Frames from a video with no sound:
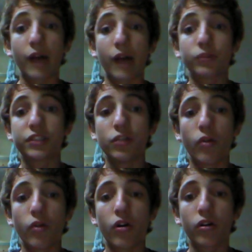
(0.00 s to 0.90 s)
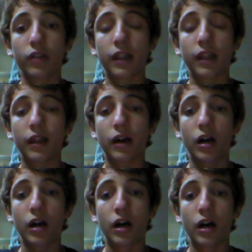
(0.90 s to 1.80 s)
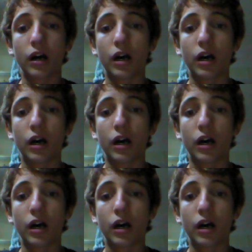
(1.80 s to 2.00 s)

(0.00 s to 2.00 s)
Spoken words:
And I will see you all